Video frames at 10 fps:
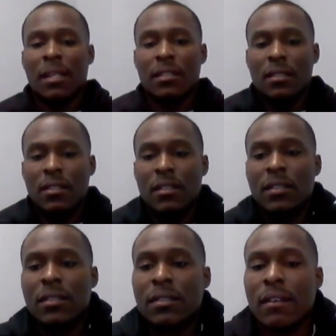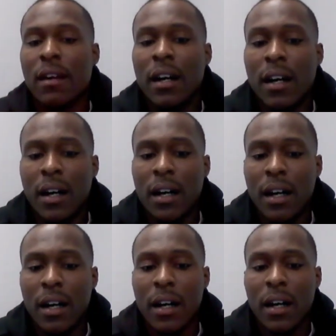messages,
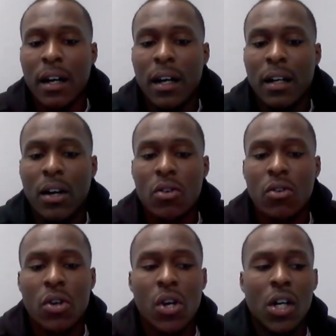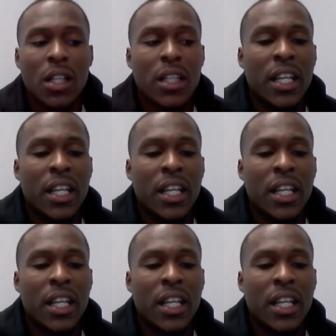uh, cold calling,